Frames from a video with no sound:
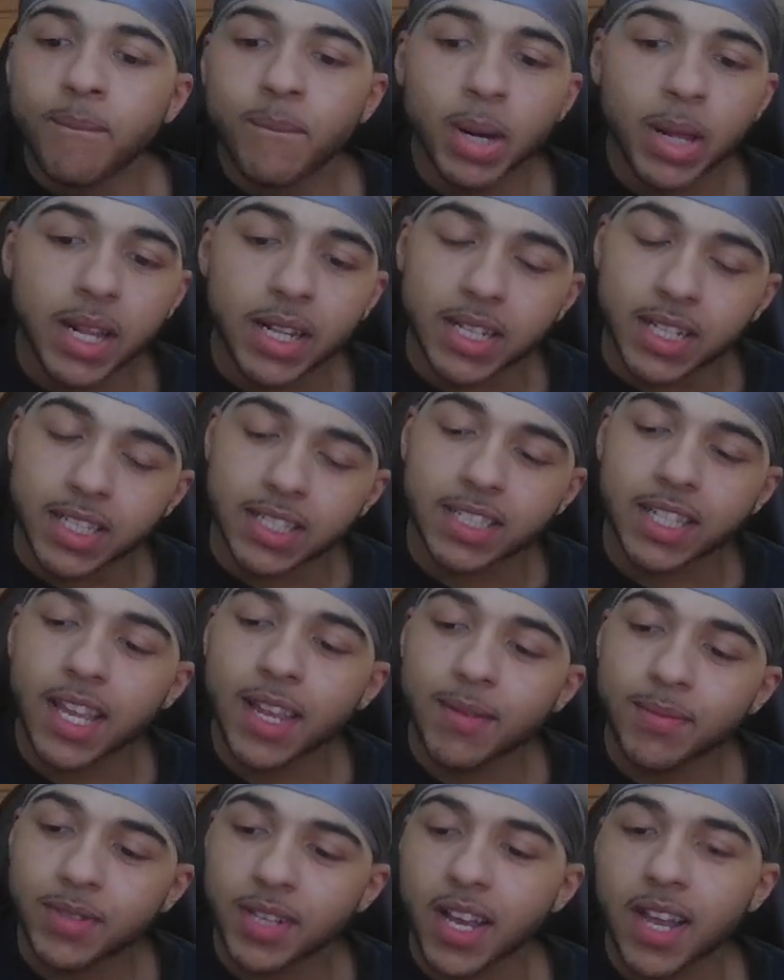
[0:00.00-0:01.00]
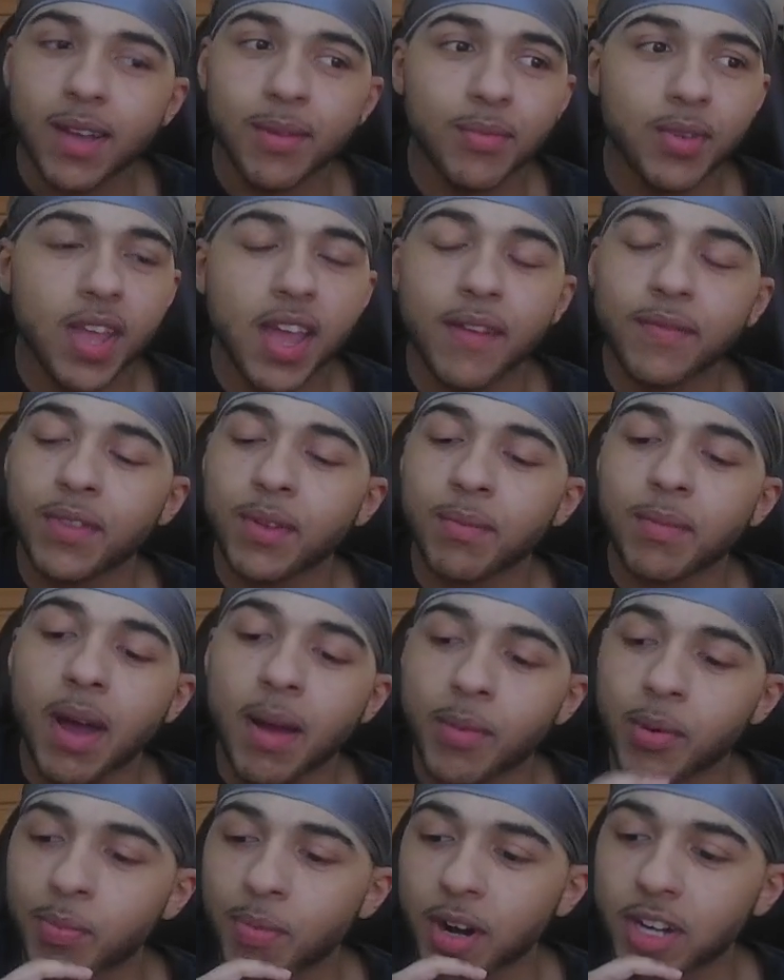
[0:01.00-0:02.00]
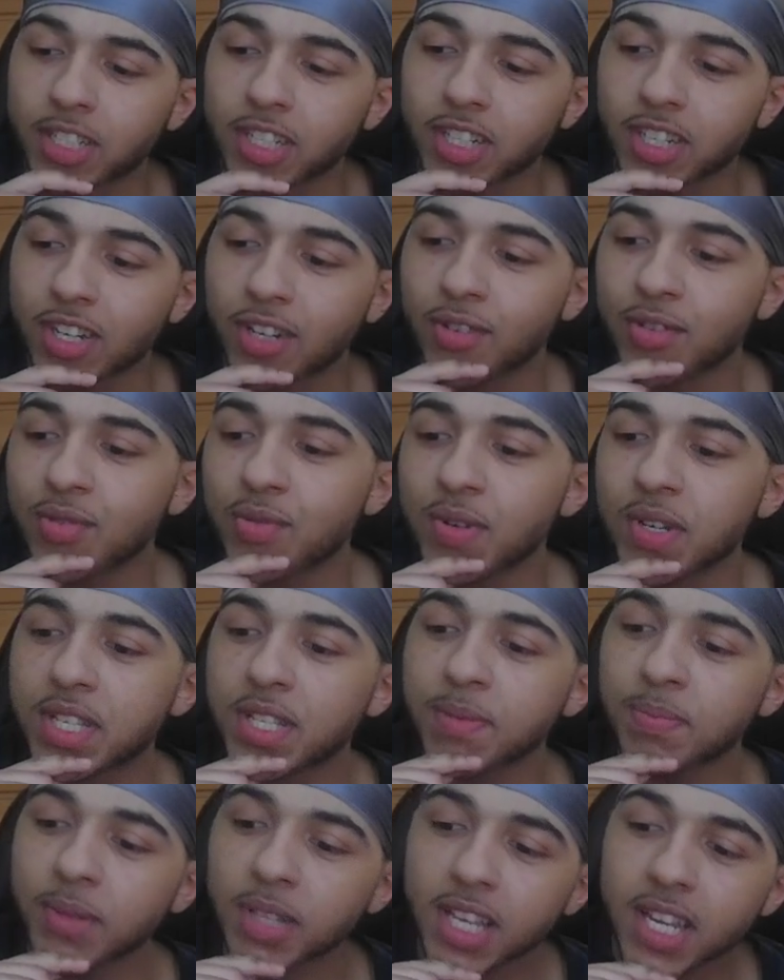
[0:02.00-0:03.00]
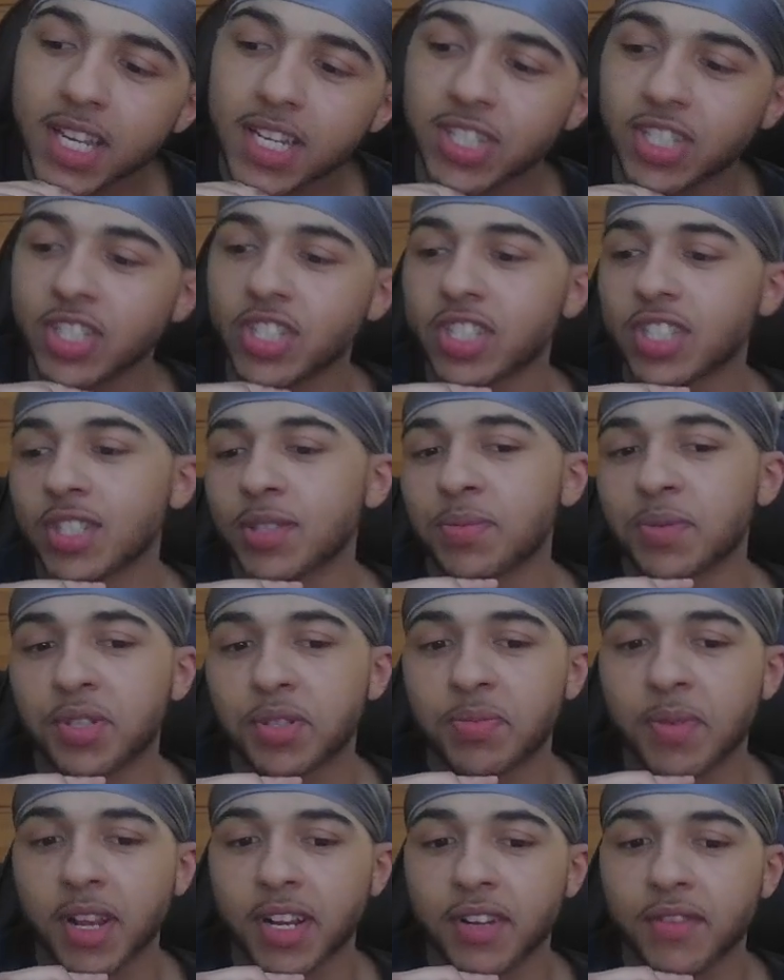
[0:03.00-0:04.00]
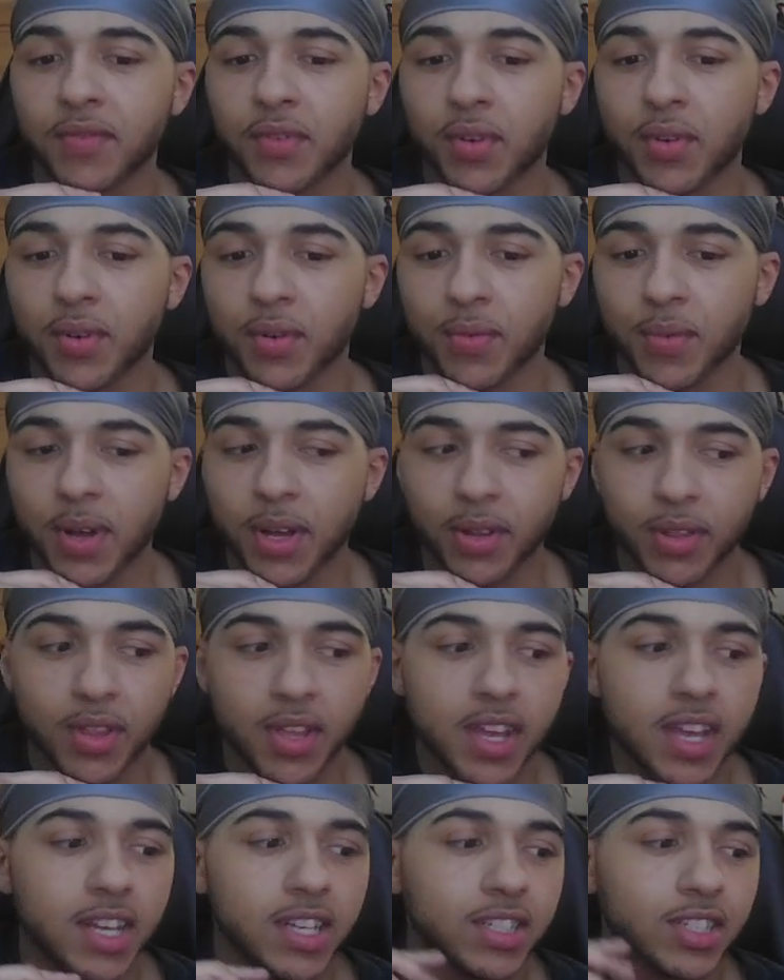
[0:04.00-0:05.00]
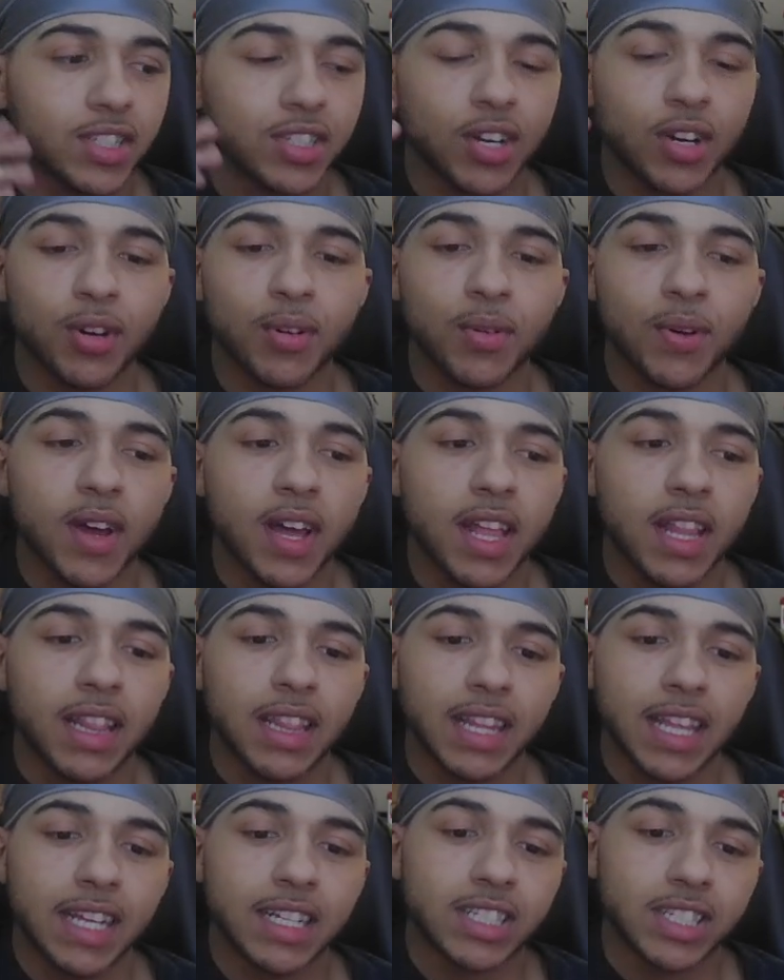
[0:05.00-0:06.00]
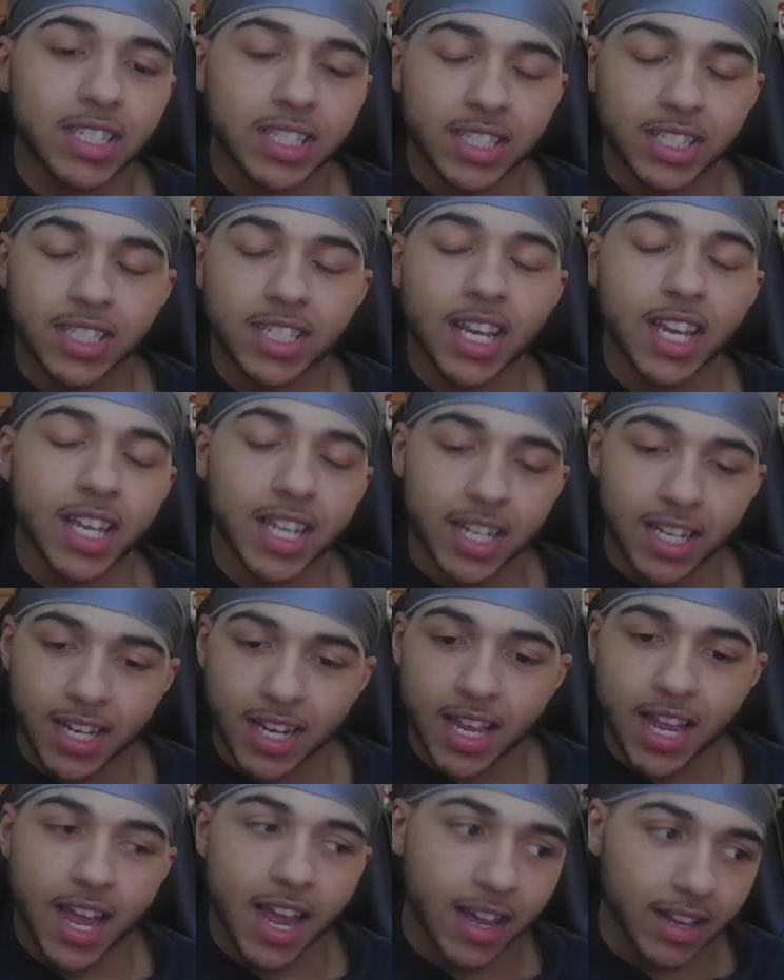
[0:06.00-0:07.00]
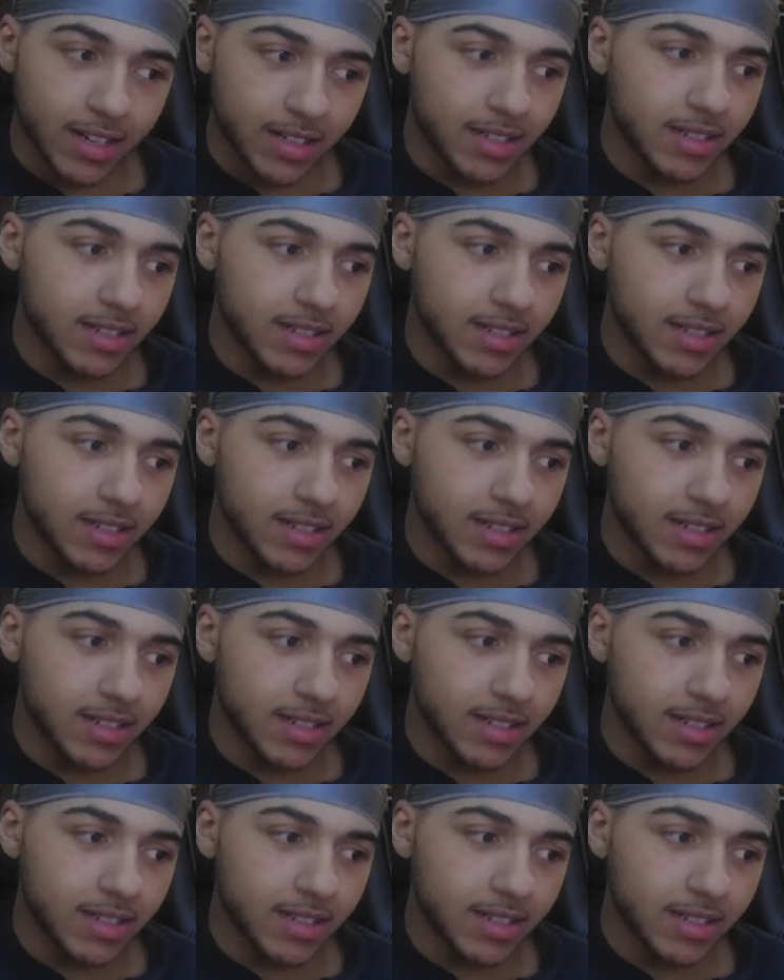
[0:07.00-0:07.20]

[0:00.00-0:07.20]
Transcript: But at the same time, we have the Bible Project here to explain Jesus' perspective on wealth. So let's check it out.